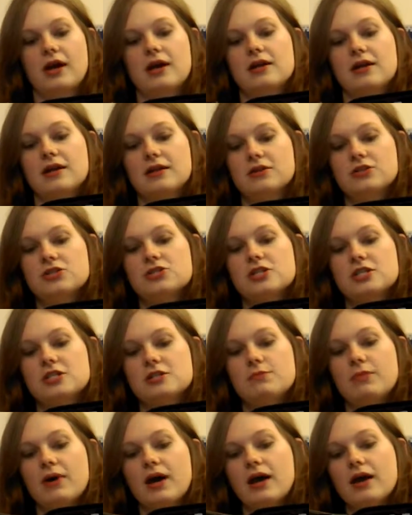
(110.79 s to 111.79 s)
and
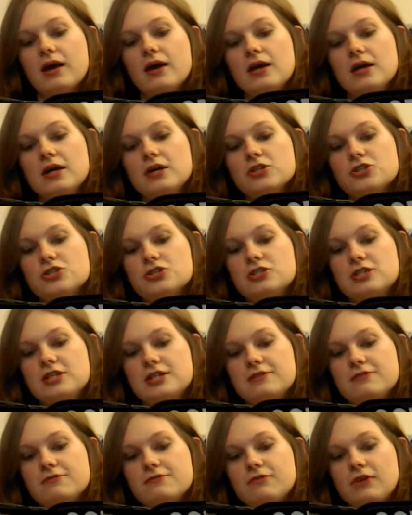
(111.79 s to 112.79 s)
illustrated by
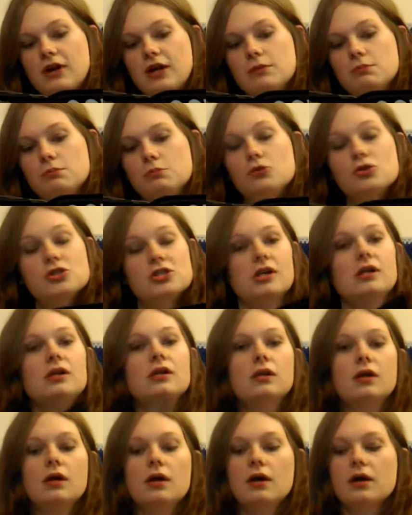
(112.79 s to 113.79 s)
Janine Van Mussel.